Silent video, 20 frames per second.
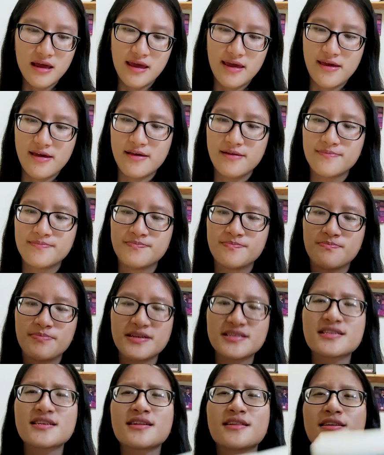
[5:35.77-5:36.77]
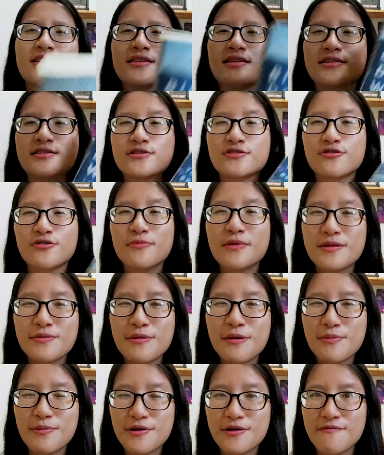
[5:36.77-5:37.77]
And basically there's so many
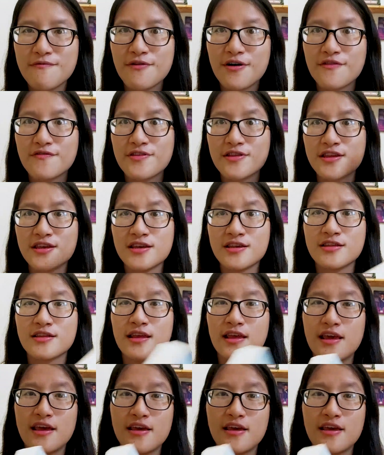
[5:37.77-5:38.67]
people involved in it,